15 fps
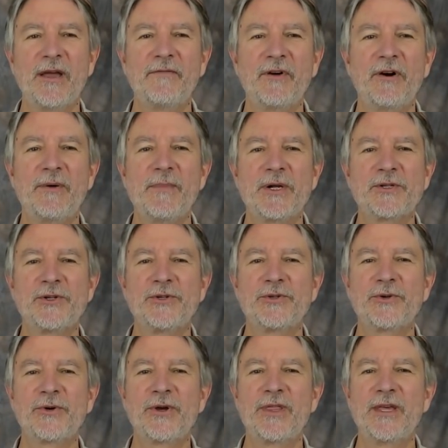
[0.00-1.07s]
I very much
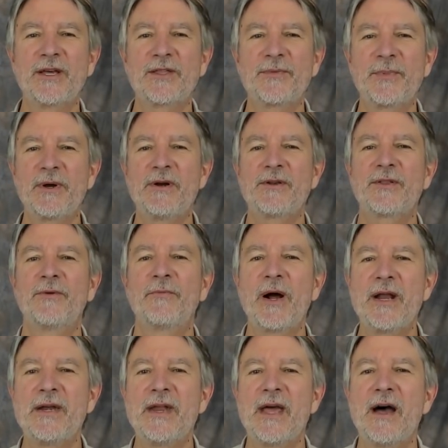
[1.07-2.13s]
enjoy the experience, and
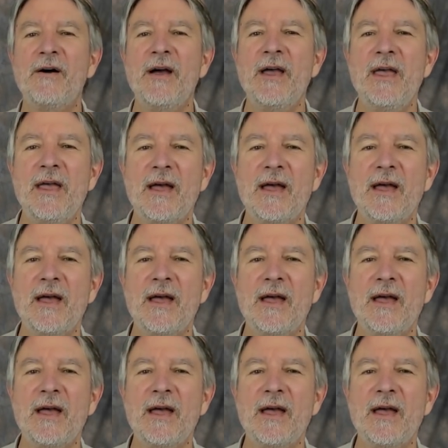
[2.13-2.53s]
right now